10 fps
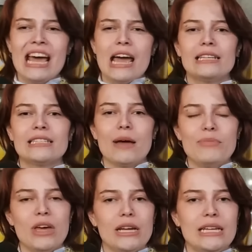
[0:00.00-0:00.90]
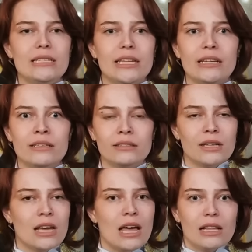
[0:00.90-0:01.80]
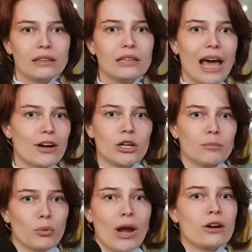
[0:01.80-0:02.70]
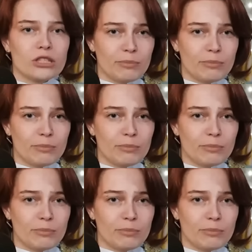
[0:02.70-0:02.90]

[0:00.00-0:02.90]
except that he didn't let her break her